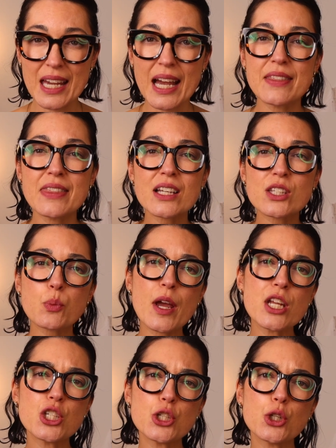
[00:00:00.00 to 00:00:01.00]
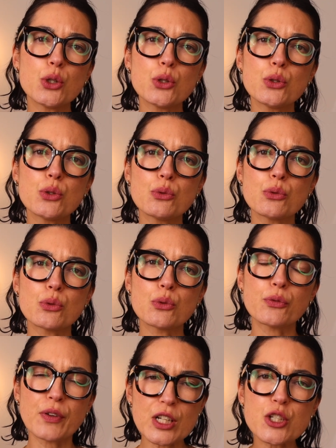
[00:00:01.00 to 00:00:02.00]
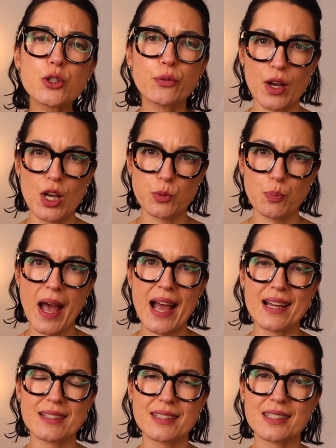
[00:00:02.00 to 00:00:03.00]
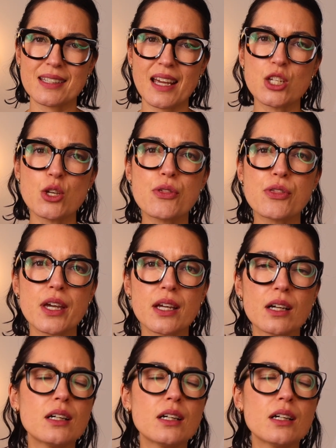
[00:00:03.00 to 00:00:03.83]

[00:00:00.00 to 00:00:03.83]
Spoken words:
And that's when you finish your first pass and you think,